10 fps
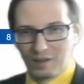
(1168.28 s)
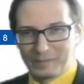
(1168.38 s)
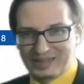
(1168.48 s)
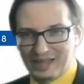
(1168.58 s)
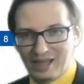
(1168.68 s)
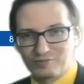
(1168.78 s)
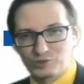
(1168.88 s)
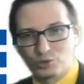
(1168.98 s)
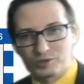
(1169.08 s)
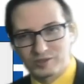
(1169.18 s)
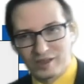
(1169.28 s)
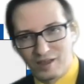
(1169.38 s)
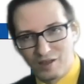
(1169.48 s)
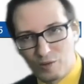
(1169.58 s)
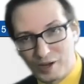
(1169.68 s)
But I haven't talked
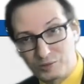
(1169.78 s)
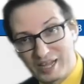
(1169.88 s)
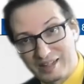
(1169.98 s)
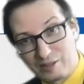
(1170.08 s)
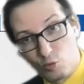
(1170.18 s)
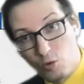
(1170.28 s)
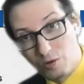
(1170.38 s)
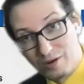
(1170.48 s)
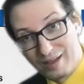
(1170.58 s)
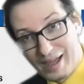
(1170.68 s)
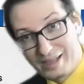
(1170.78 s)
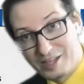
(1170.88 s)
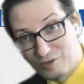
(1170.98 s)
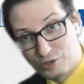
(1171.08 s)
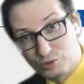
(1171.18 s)
about that at all. I
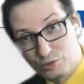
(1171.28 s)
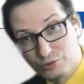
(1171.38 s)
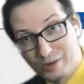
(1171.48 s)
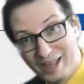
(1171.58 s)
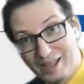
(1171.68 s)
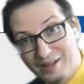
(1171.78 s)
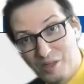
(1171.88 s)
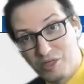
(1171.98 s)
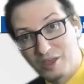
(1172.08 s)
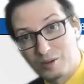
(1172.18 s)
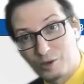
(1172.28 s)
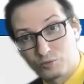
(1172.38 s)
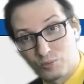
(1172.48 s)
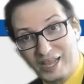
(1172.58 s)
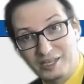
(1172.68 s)
never told you anything
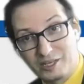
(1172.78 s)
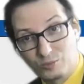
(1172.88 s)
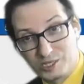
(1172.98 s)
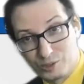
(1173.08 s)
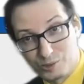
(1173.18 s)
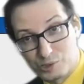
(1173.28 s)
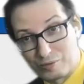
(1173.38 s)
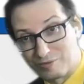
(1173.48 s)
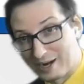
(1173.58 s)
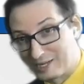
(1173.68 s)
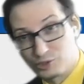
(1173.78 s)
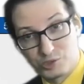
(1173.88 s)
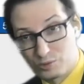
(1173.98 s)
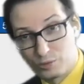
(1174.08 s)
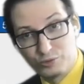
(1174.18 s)
about ranking results so far. I
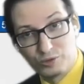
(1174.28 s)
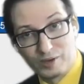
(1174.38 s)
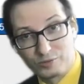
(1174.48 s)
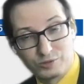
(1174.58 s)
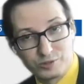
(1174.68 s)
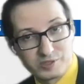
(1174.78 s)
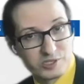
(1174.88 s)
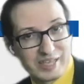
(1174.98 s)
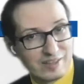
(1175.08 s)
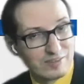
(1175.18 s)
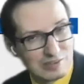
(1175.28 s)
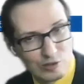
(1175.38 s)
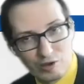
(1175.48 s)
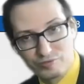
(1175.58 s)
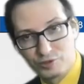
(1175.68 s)
just told you about the set
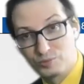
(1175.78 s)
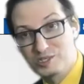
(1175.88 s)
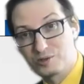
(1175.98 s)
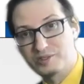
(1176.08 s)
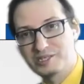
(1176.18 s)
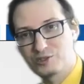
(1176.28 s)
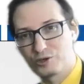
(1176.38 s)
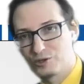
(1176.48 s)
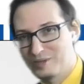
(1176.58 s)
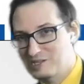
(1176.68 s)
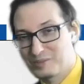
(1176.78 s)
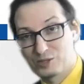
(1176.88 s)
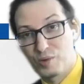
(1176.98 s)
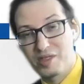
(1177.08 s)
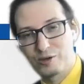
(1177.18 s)
of the resulting documents, but
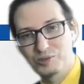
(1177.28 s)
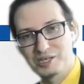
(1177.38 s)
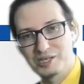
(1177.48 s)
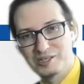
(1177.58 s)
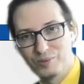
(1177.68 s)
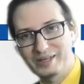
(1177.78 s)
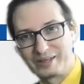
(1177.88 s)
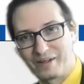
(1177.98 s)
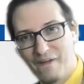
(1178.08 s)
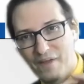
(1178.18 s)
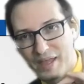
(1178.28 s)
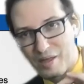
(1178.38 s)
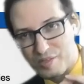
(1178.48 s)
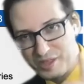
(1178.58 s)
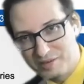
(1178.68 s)
without any ranking.
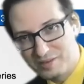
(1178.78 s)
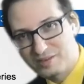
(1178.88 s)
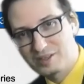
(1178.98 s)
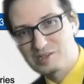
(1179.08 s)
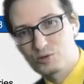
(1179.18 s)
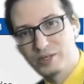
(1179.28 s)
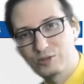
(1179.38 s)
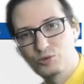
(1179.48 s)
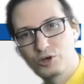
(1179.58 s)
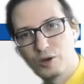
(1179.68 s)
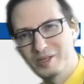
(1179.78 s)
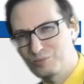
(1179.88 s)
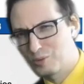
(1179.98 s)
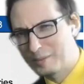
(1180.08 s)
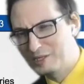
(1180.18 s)
This is going to come in
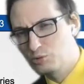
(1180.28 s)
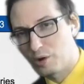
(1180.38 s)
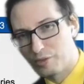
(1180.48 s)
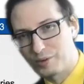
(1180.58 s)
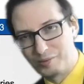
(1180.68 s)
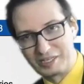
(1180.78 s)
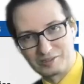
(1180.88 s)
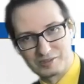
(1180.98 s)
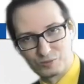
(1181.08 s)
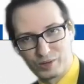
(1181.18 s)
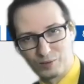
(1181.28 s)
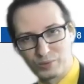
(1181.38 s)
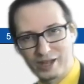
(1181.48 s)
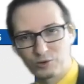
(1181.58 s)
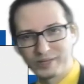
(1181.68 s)
probably 2 or 3 weeks, where
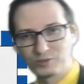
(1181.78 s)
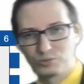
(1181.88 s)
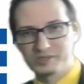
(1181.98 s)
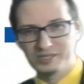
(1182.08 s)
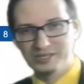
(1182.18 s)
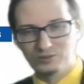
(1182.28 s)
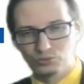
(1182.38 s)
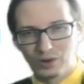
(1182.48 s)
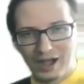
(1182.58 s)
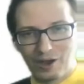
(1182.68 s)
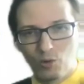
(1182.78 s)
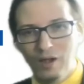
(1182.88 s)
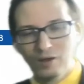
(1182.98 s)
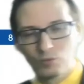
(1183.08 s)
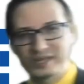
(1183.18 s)
we are going to see into how
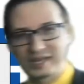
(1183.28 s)
we